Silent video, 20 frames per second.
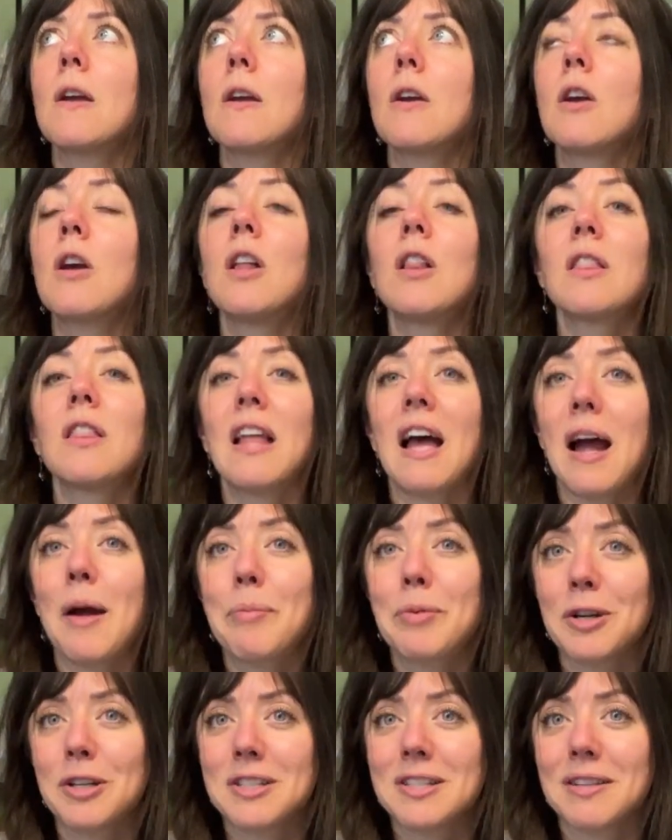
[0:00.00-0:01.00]

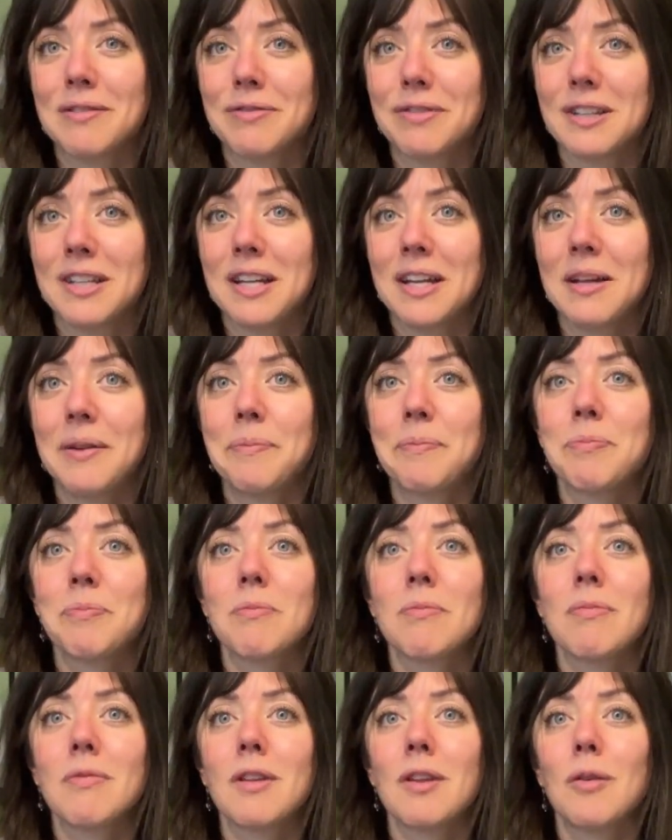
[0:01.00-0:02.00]
collaboratively
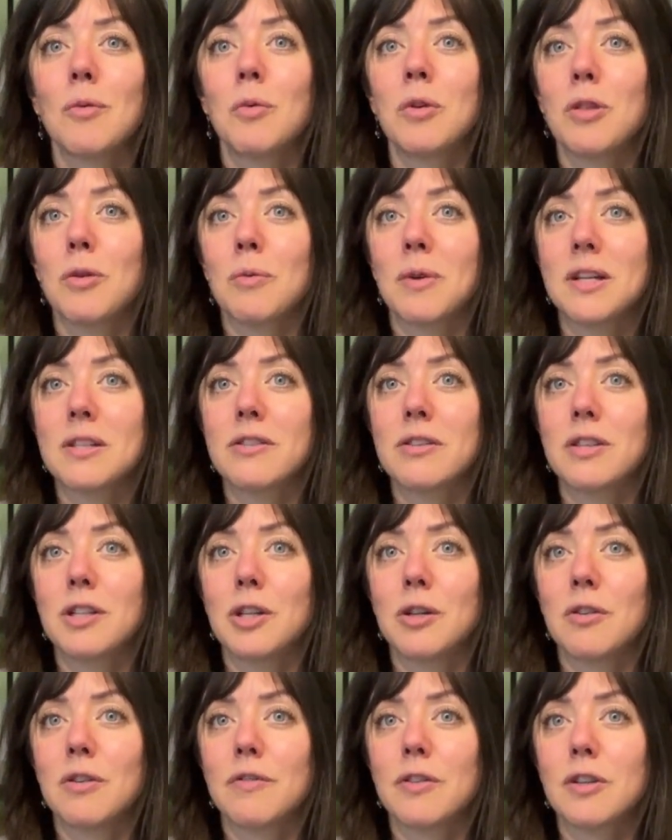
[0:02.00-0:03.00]
with the rest of the
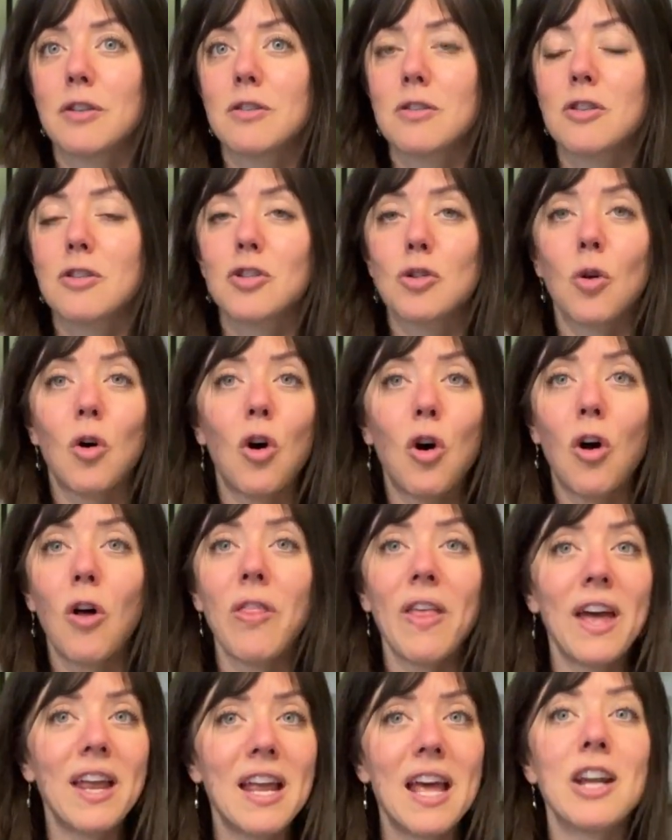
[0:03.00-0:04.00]
universe. So all
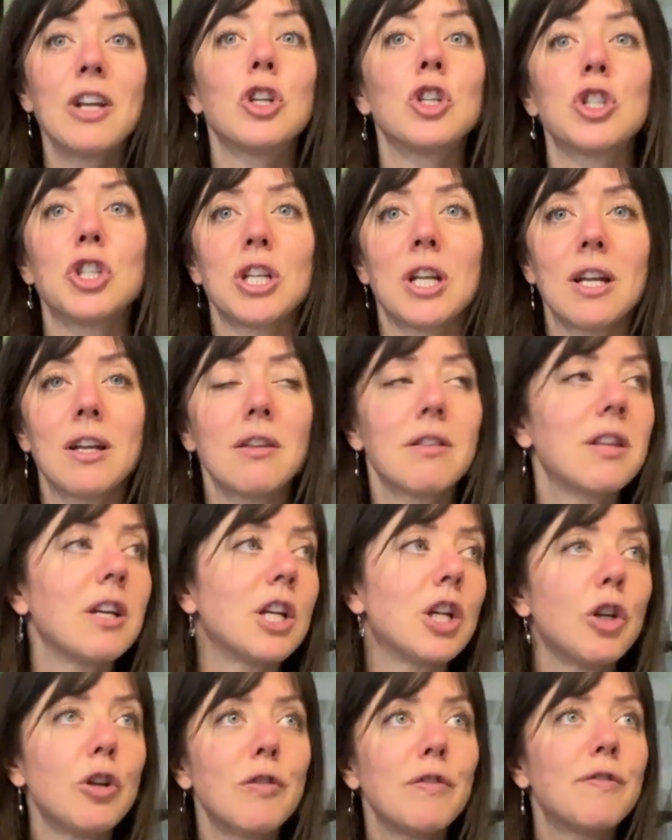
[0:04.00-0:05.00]
that energy that
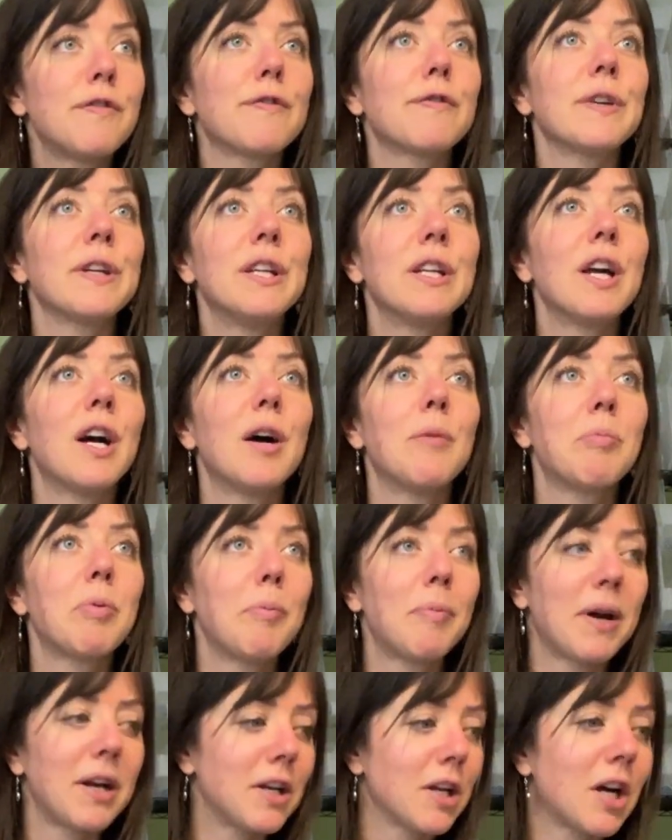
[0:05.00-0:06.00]
you freed up
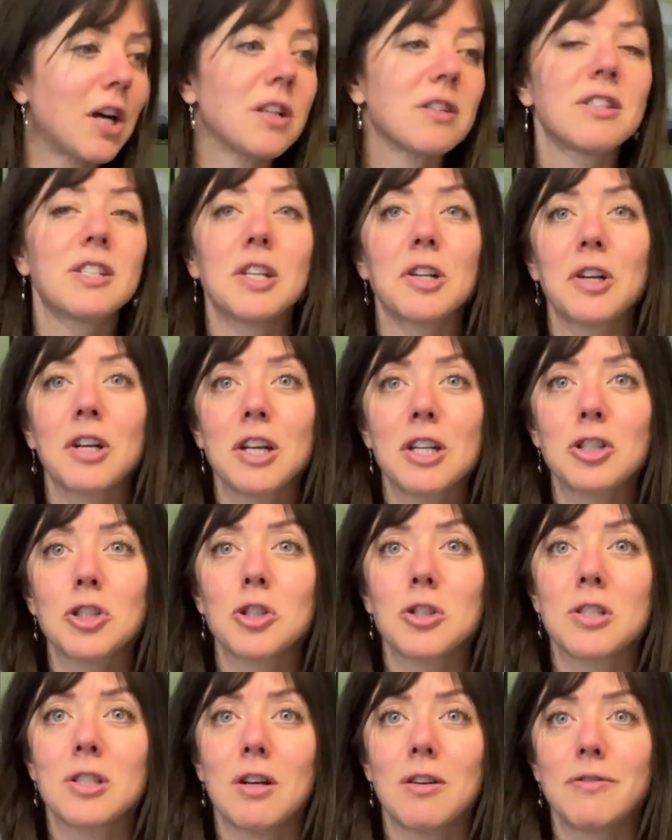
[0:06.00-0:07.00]
by not staring at
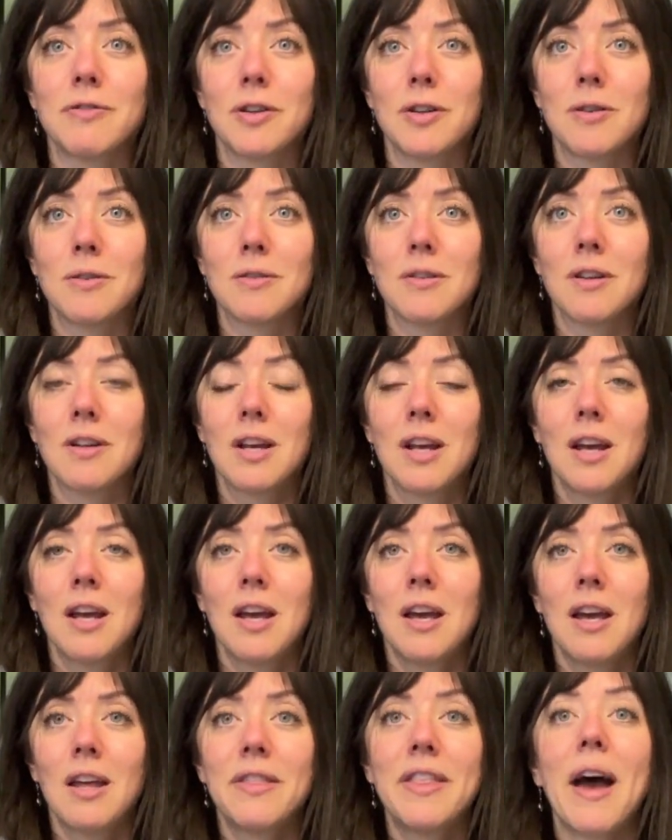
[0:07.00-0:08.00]
your cell phone,
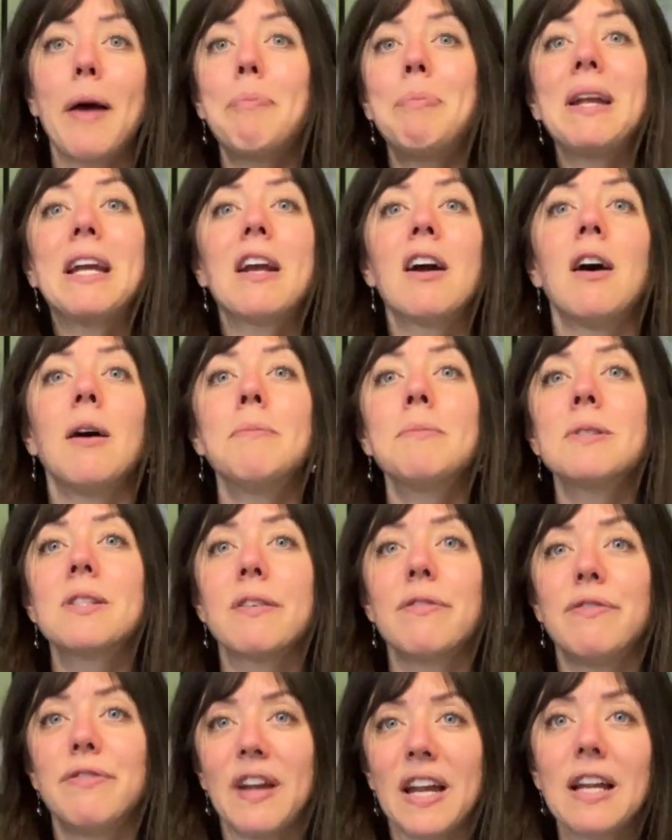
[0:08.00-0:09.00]
that becomes
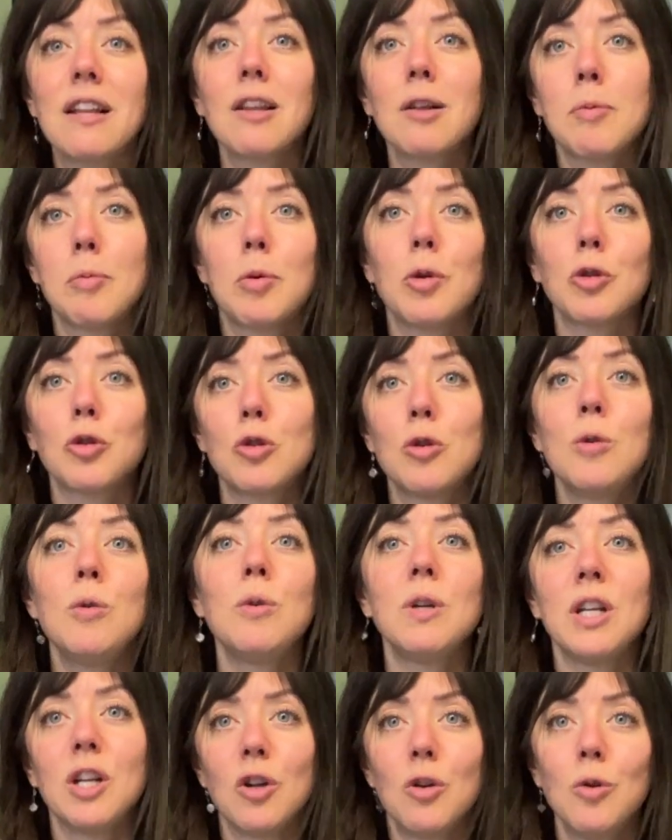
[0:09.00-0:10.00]
available to
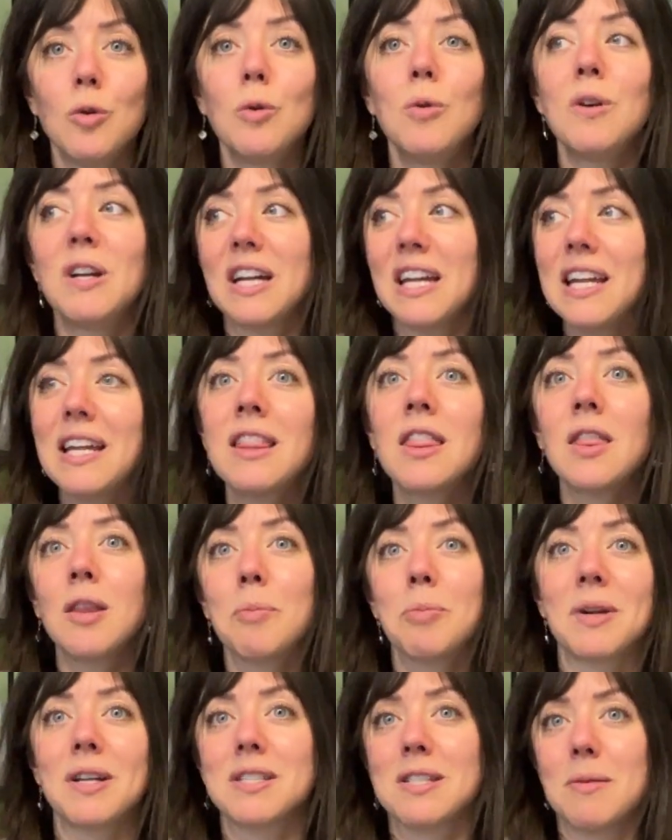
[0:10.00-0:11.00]
you in the
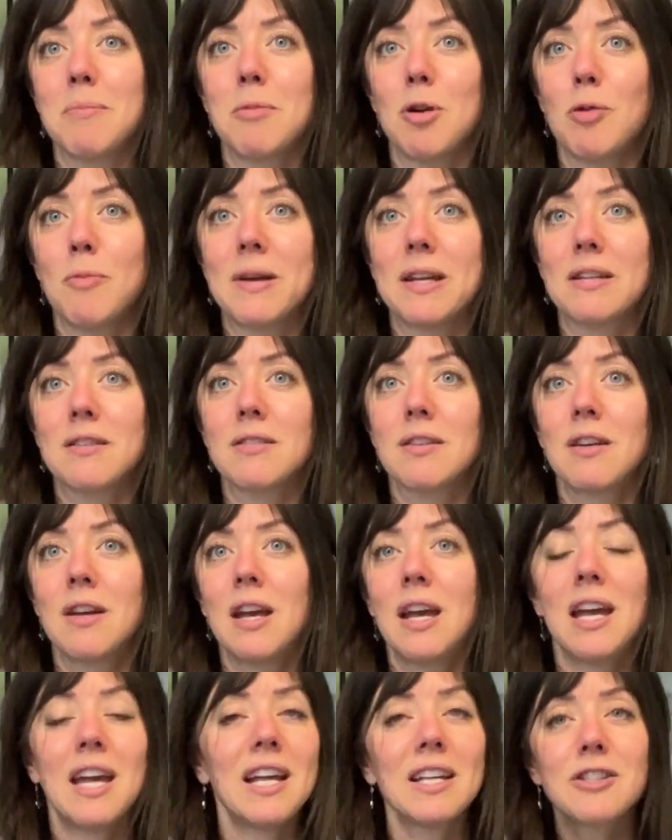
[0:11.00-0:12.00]
present moment.
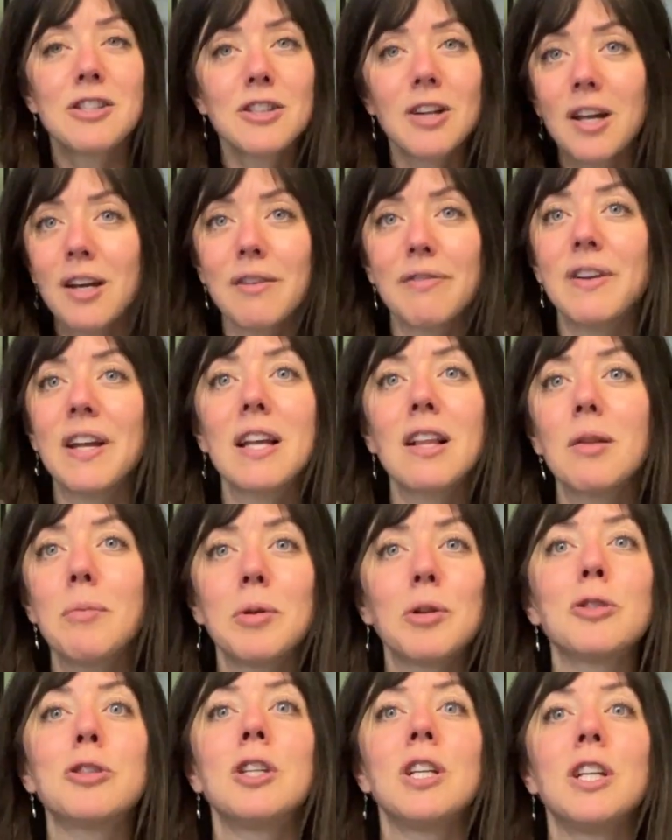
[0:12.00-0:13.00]
It's not
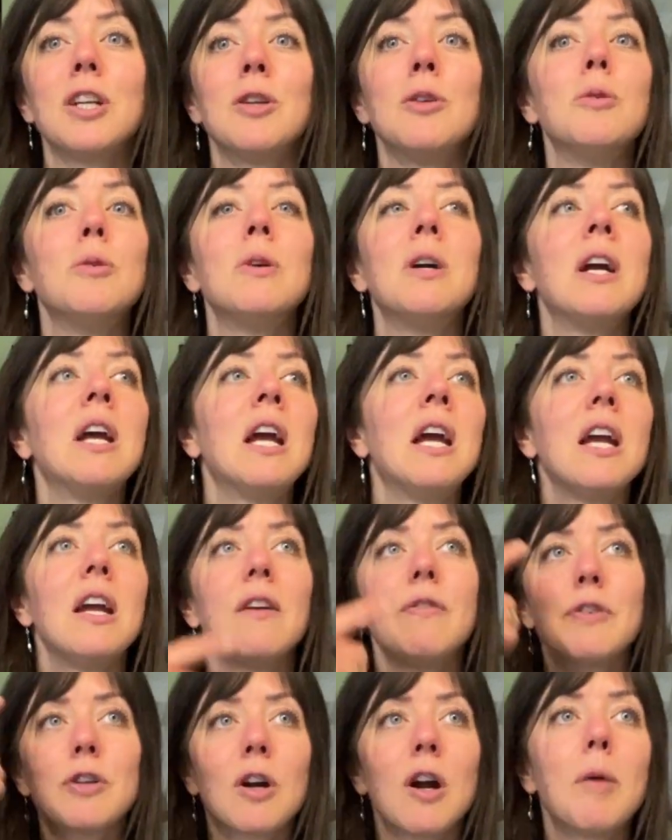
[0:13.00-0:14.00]
available to you
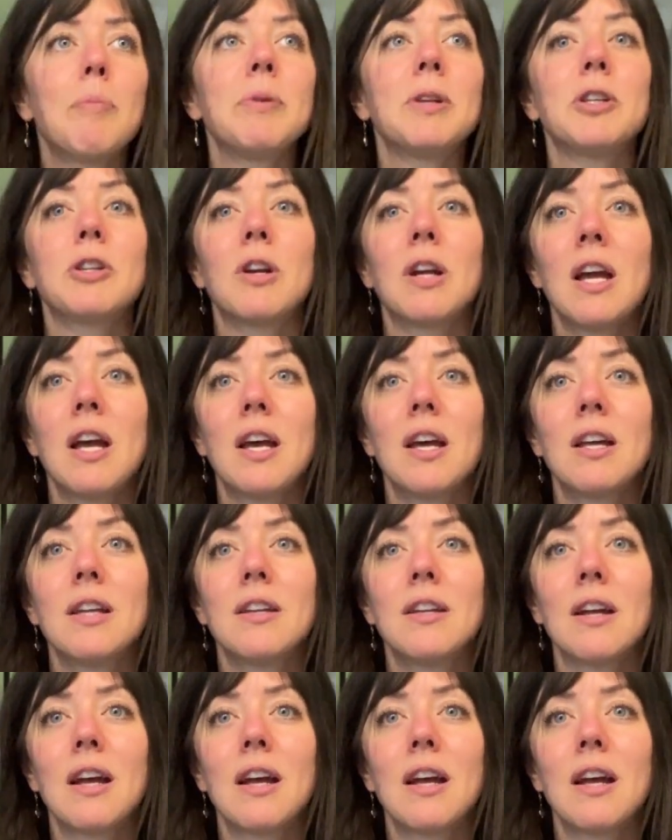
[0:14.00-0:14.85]
if you're up in your head